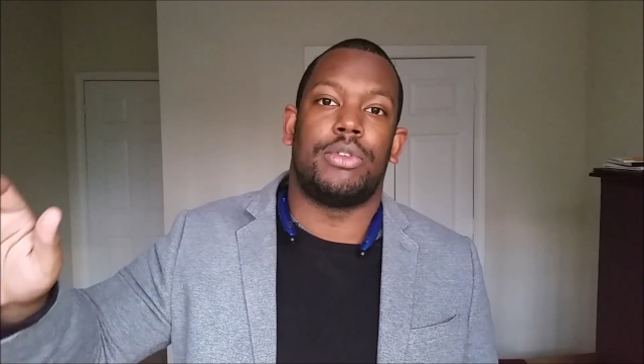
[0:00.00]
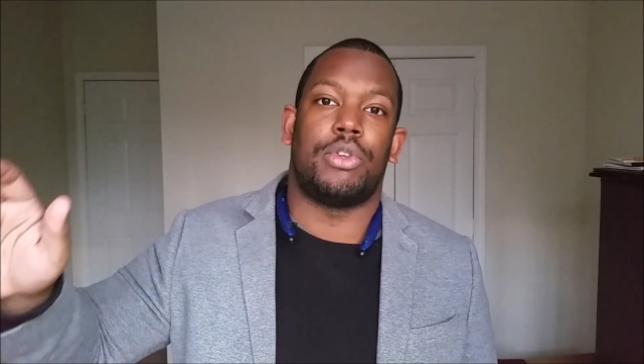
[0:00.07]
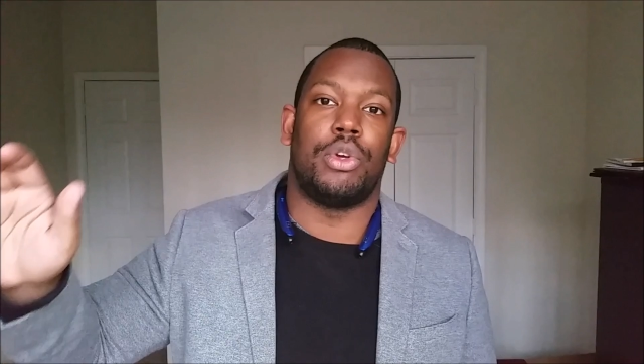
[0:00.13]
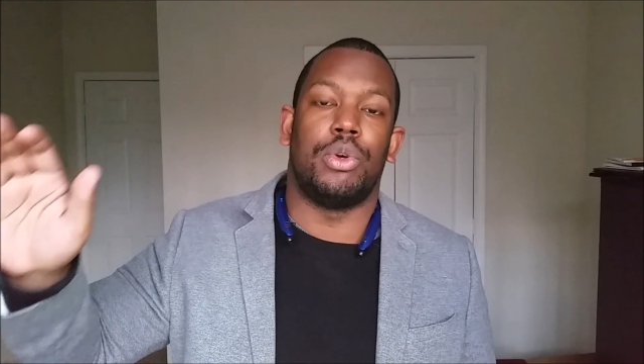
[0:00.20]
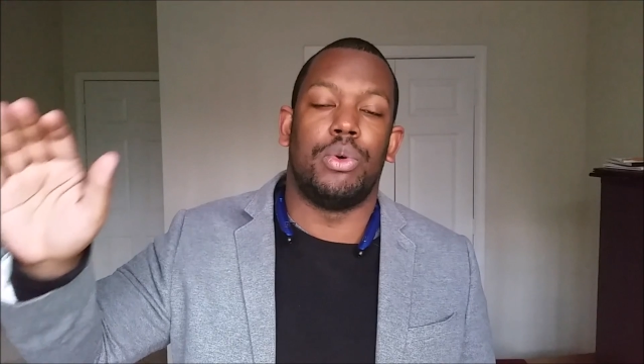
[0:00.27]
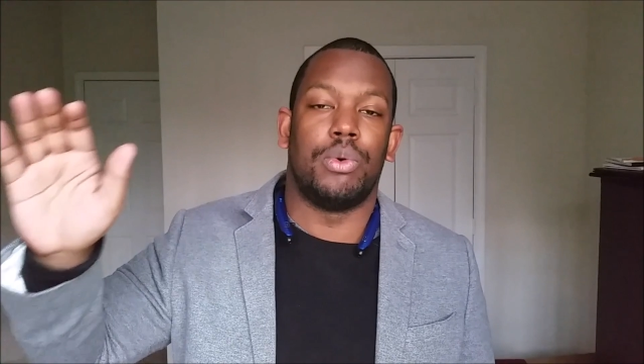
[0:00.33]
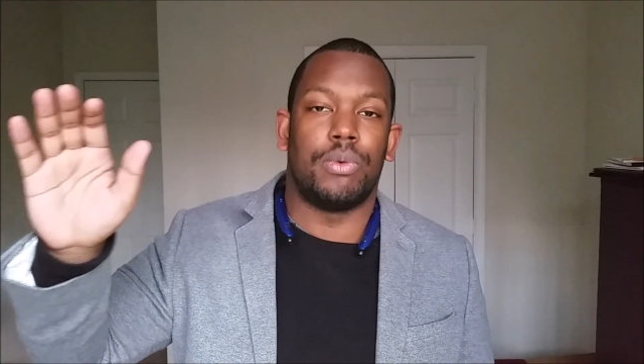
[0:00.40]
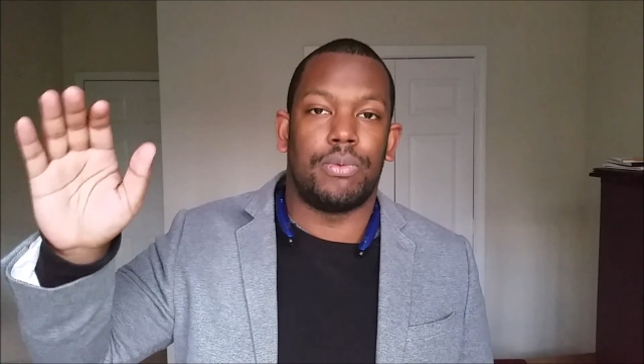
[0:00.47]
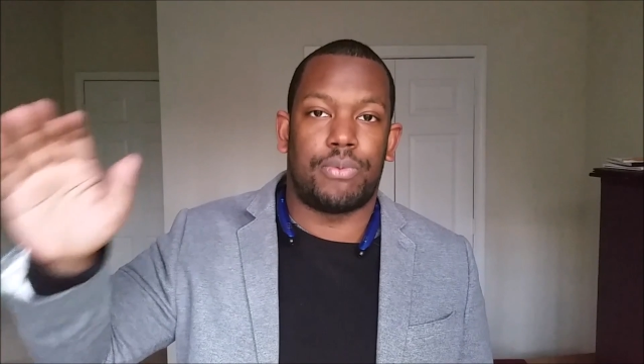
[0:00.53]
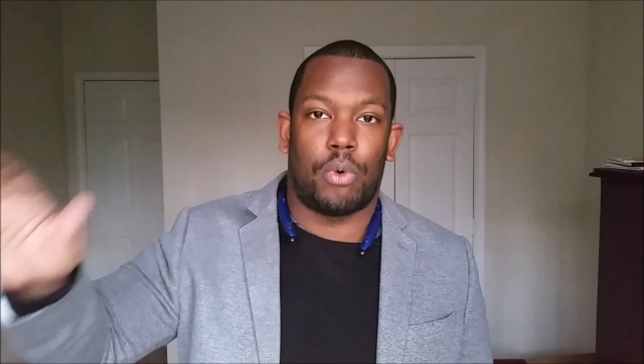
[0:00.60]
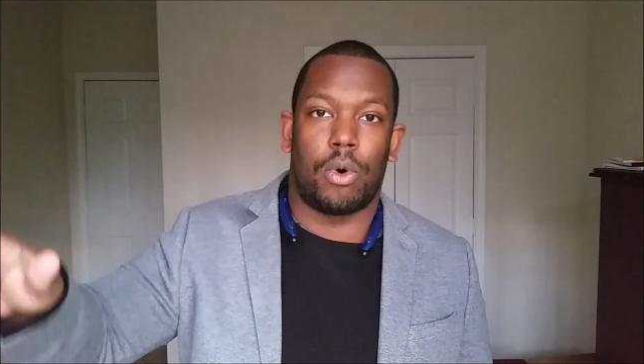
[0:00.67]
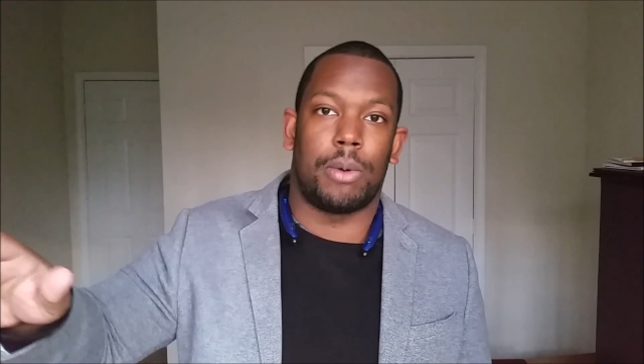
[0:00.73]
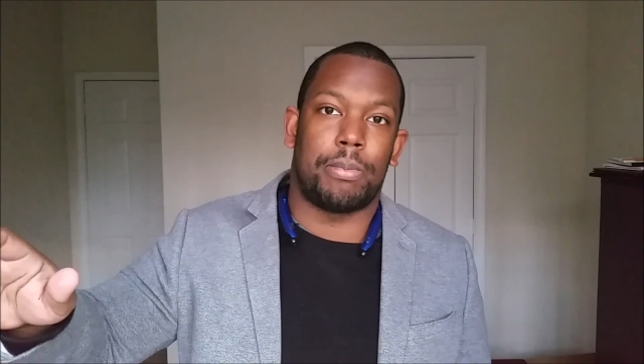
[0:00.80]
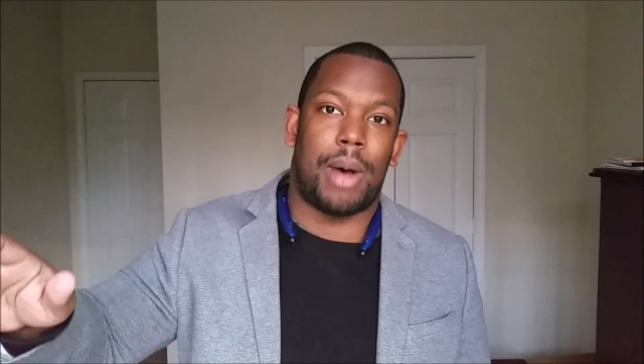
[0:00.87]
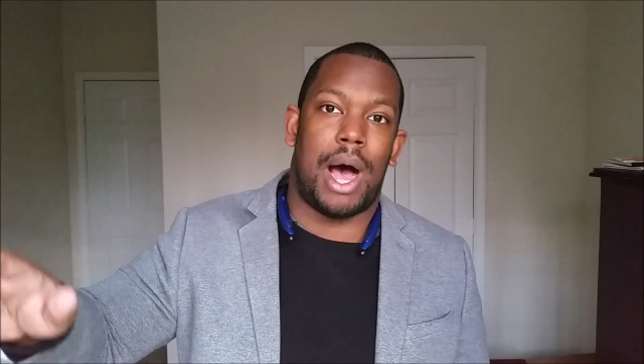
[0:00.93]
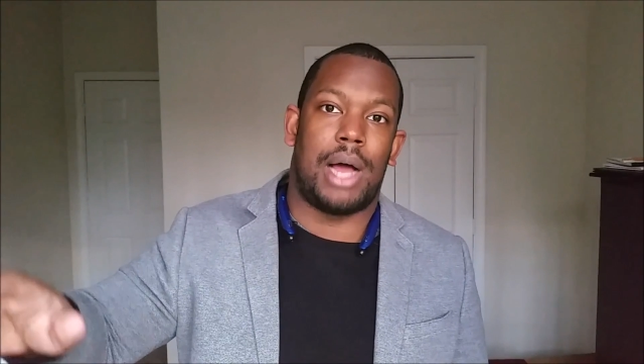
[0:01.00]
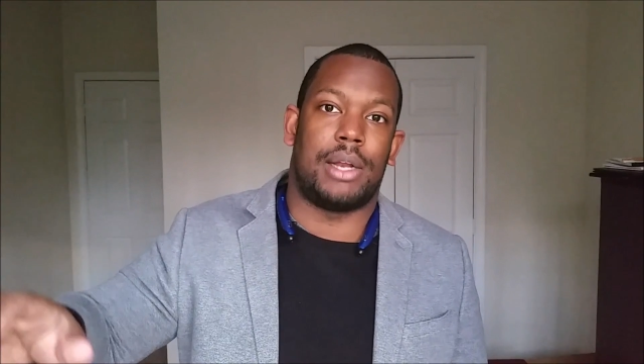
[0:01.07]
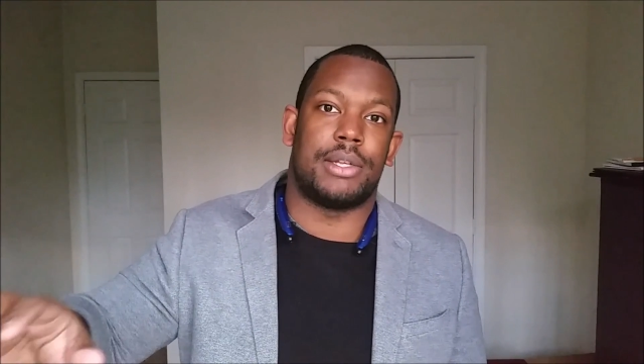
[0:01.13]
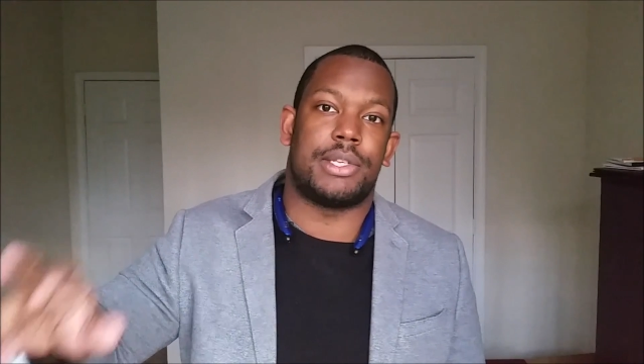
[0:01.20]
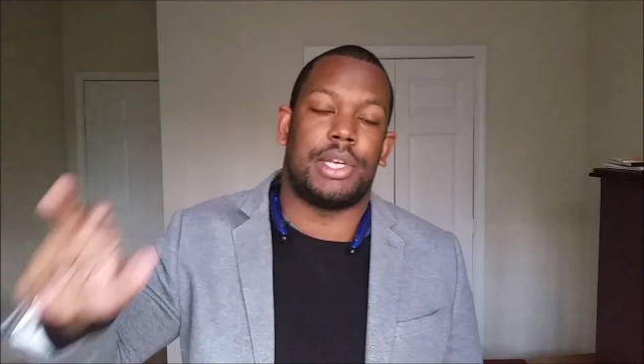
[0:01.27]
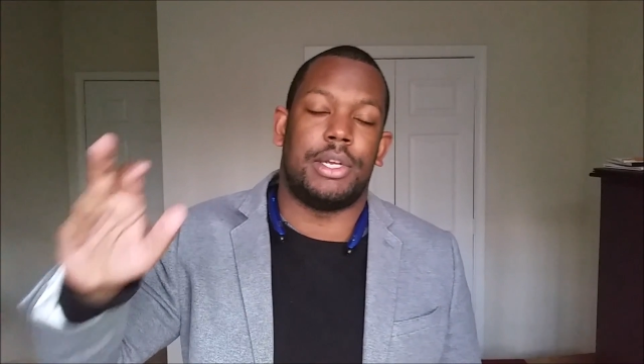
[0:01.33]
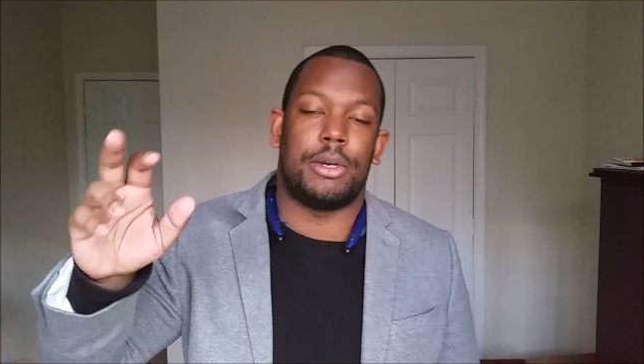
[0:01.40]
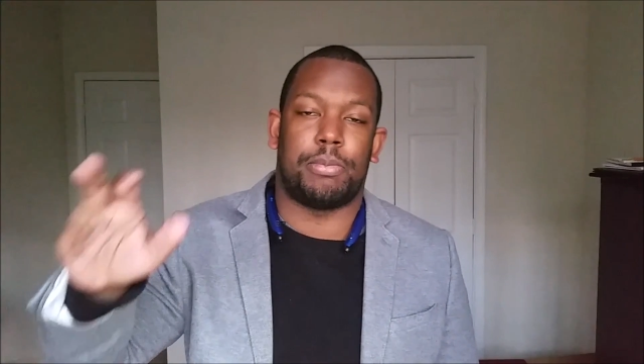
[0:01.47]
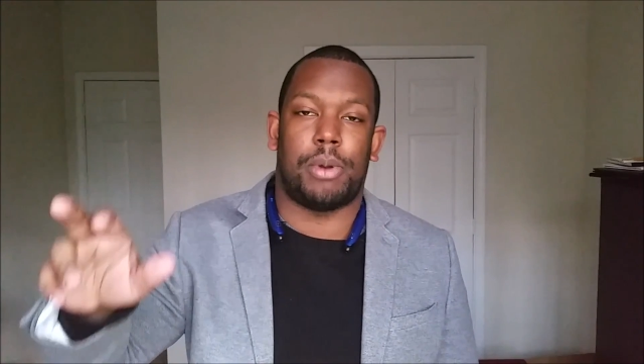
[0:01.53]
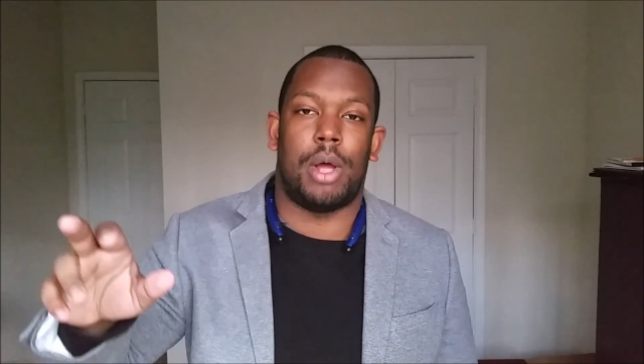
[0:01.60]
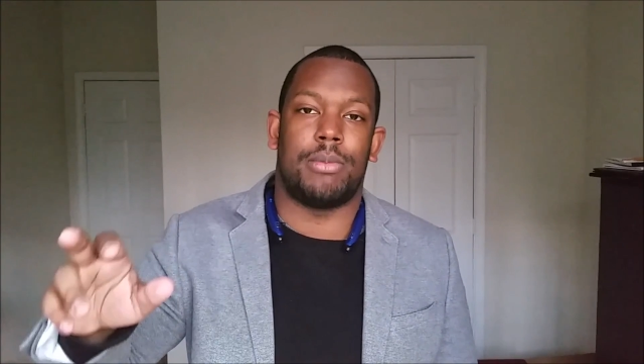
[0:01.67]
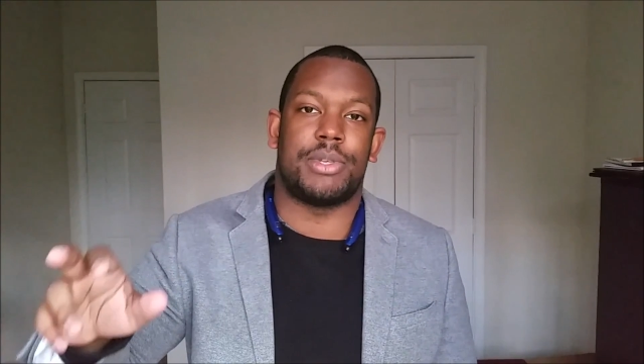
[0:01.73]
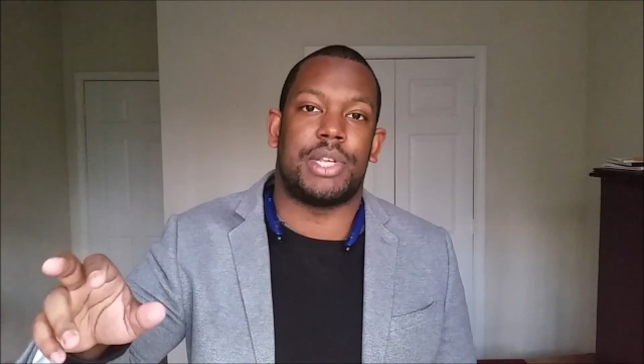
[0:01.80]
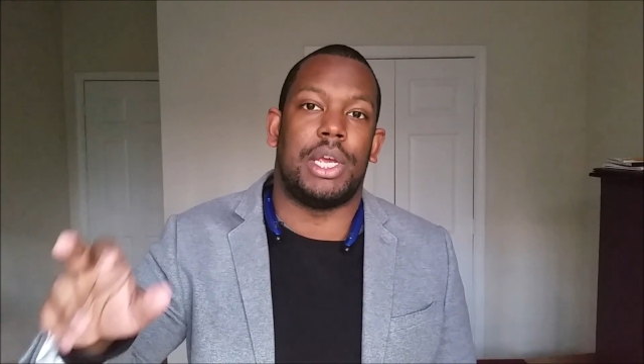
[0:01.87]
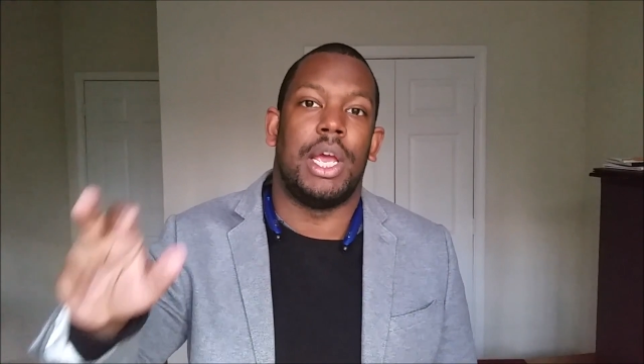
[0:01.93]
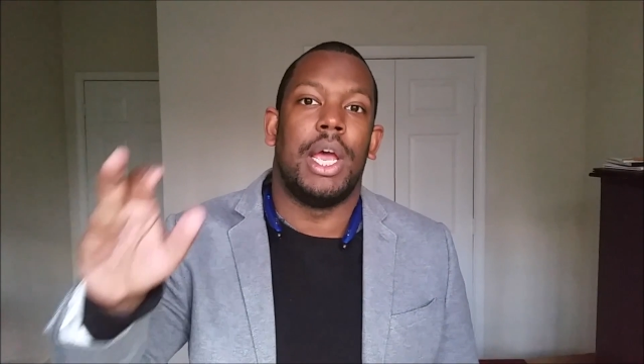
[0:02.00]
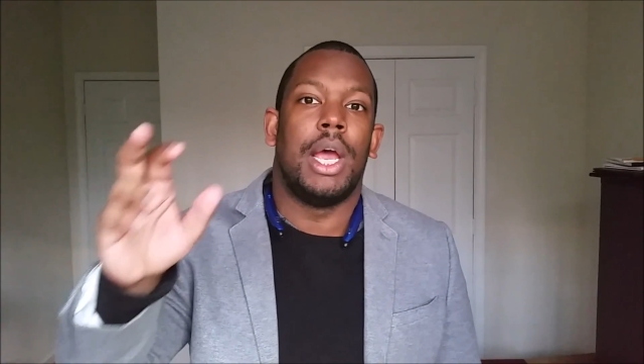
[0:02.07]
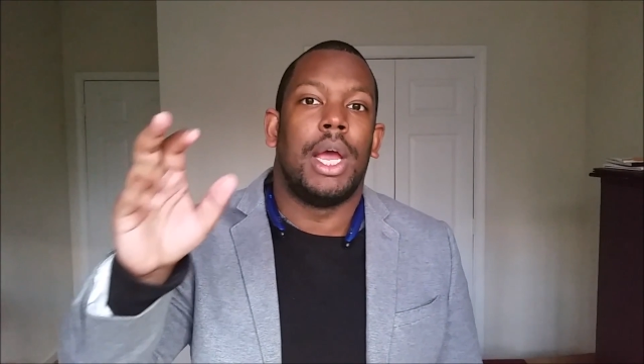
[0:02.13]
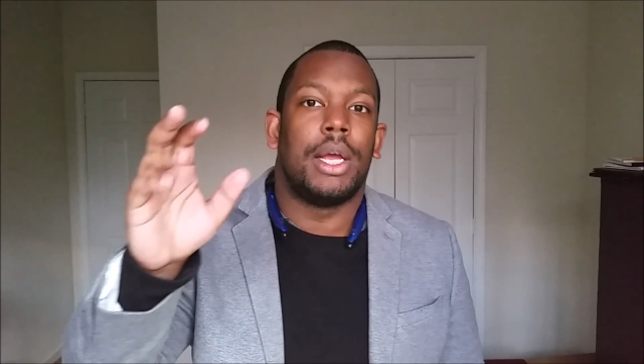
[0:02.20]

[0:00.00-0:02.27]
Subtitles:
to foreign policy and diplomacy.